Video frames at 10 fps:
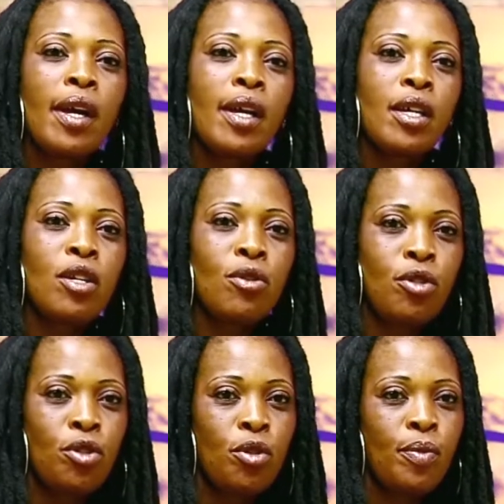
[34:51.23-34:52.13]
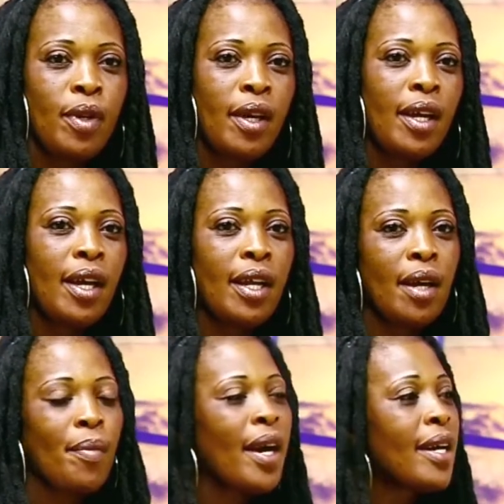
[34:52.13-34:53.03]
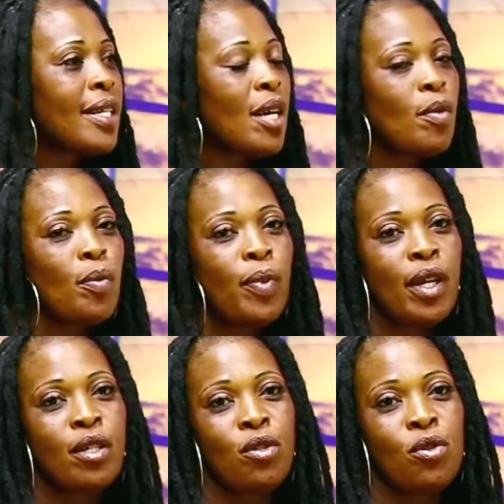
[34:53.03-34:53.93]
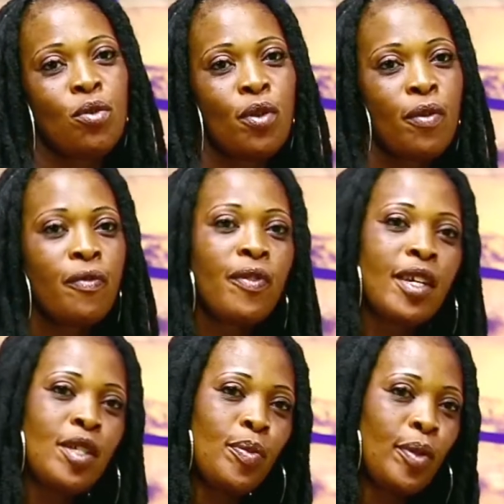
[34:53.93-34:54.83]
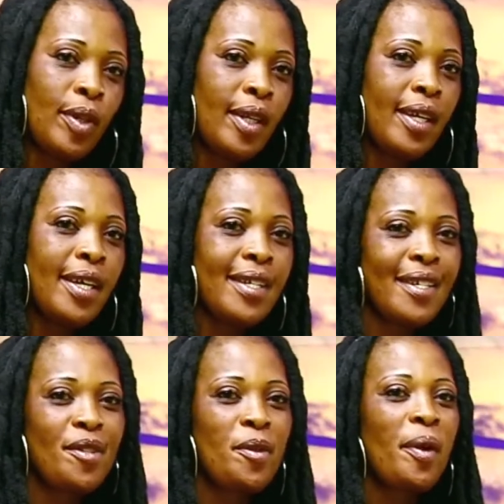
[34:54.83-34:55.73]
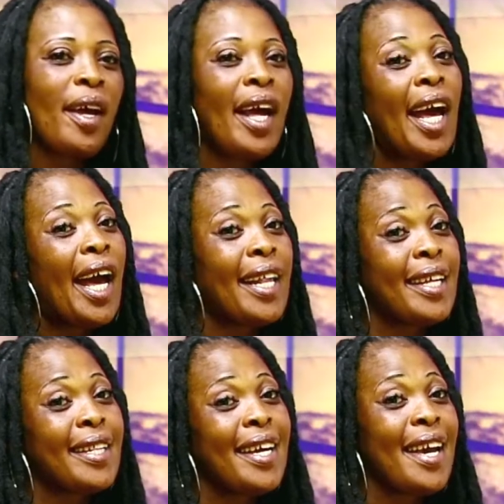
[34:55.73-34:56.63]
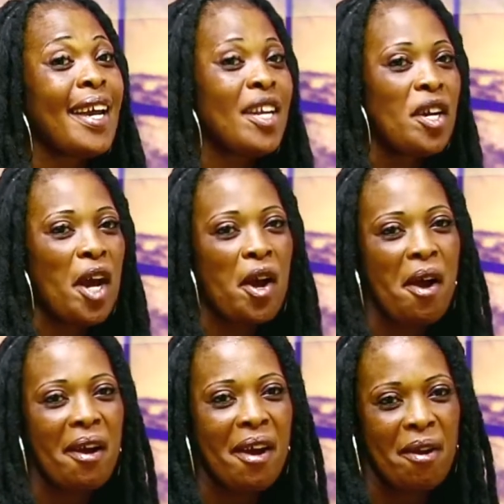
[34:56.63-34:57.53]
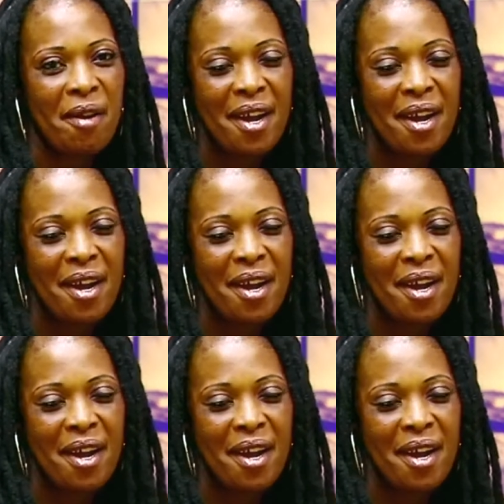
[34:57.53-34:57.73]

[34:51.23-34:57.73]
YouTube and among us on my page, so Facebook. And you know, I think they are in Kakran Kakran.